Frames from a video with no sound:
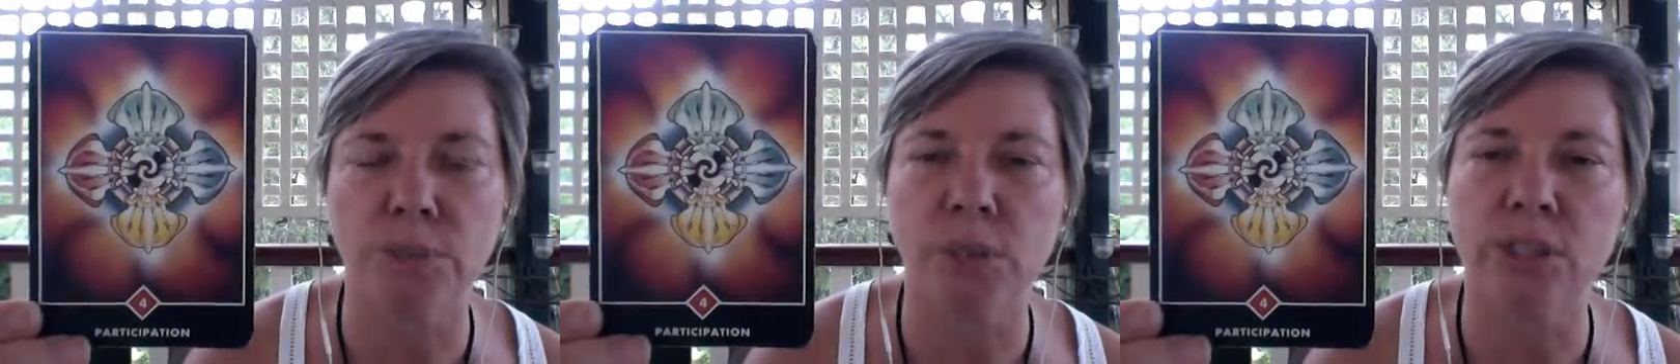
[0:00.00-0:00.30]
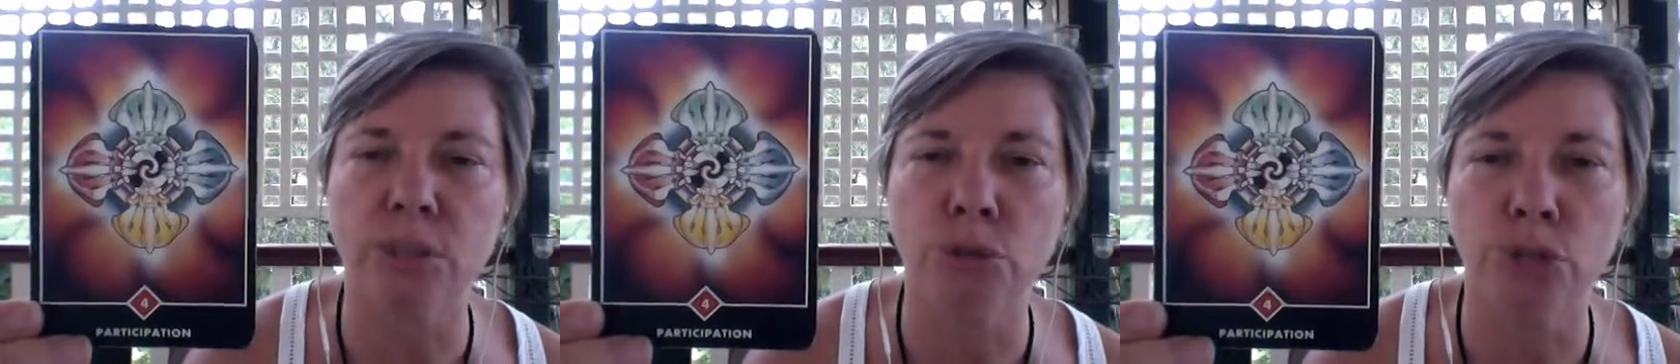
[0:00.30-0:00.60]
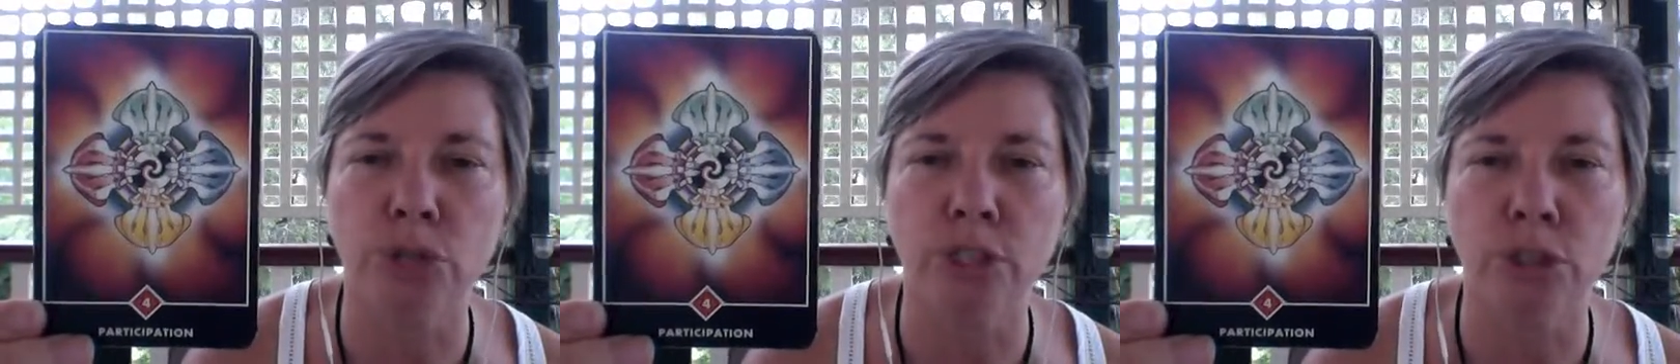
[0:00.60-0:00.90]
but you're still
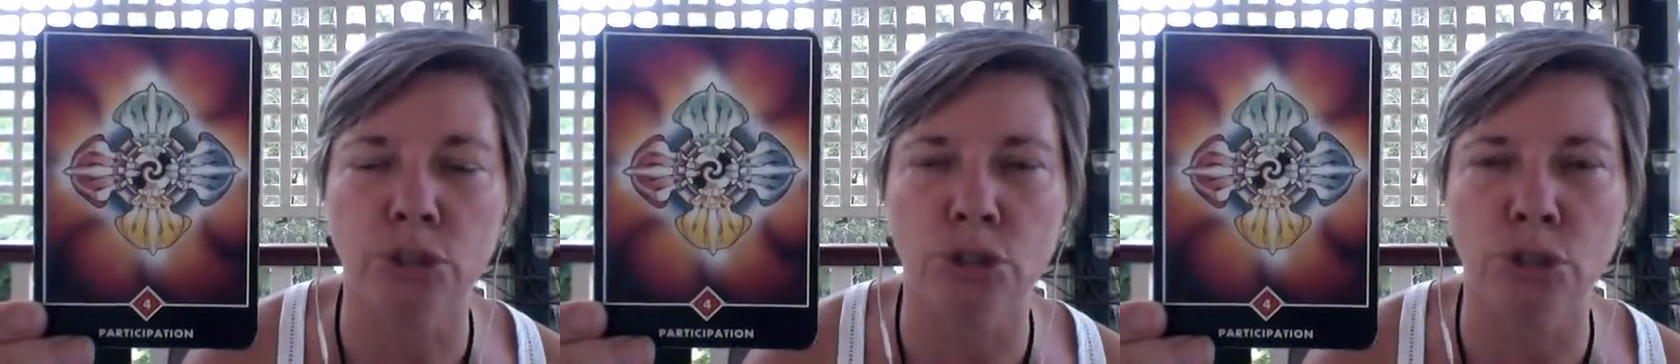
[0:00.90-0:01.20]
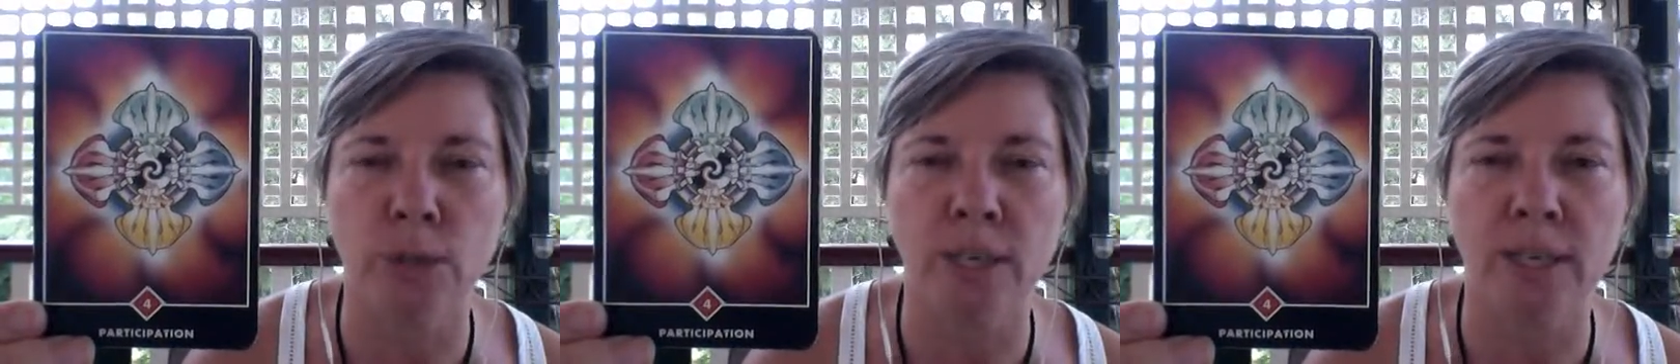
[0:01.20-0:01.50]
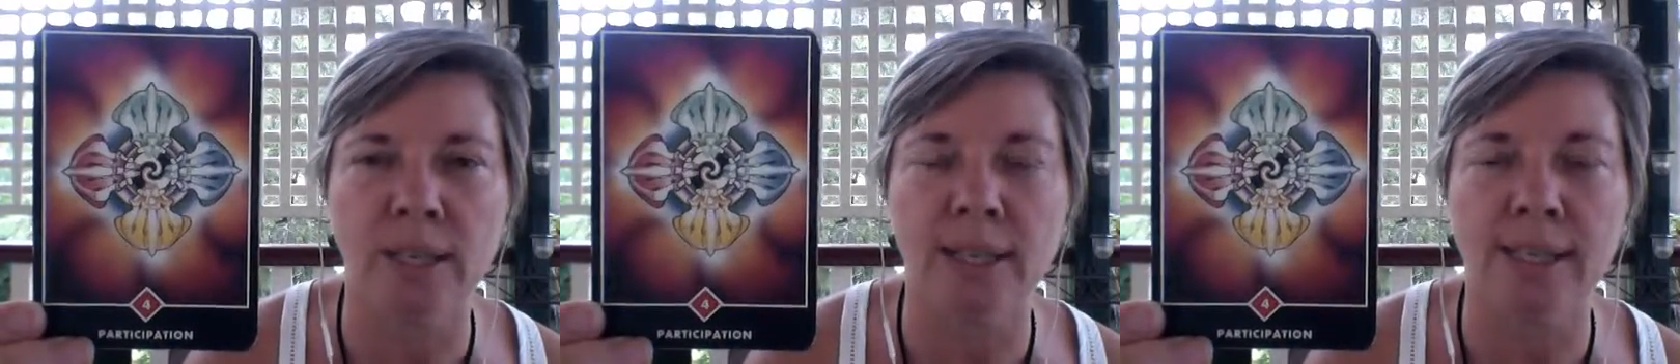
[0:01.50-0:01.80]
choosing to do it
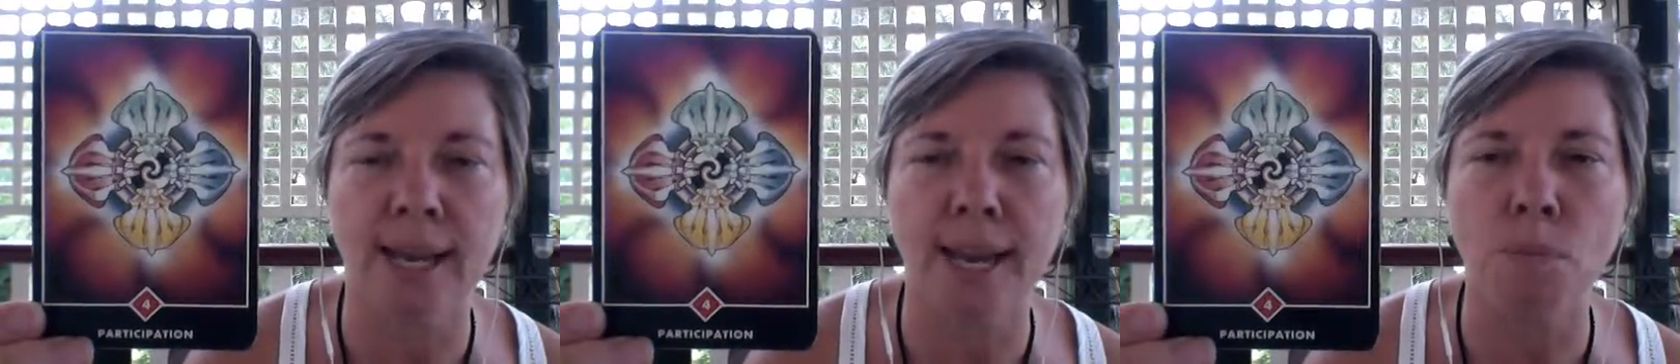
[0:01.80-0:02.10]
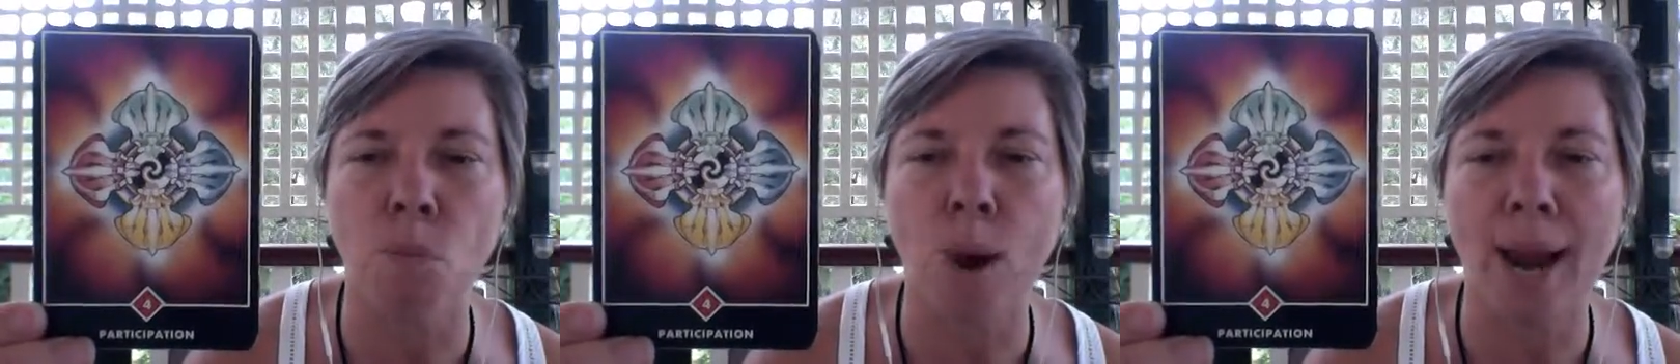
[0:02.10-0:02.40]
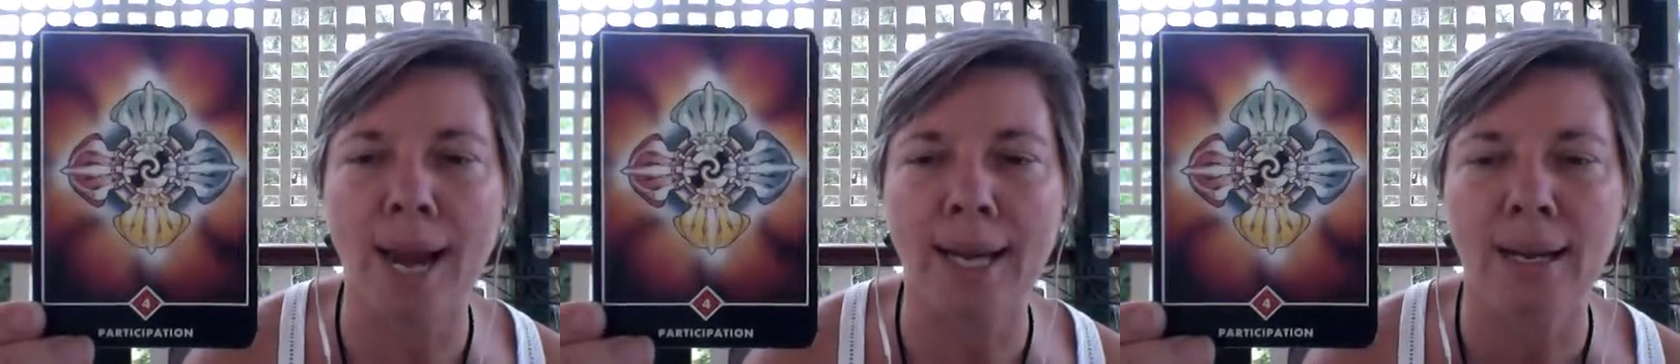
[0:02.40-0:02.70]
in the same
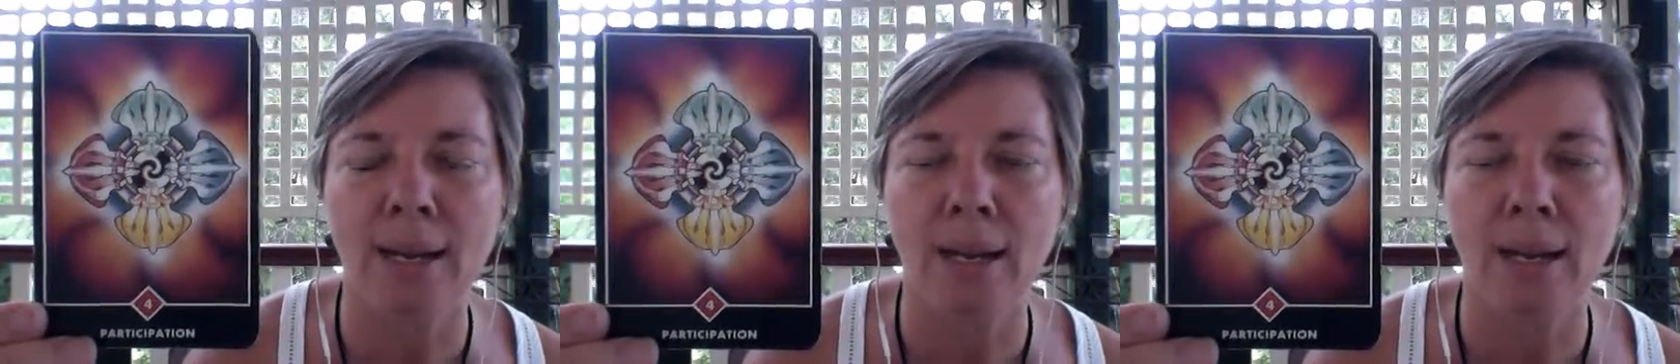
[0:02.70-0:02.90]
way,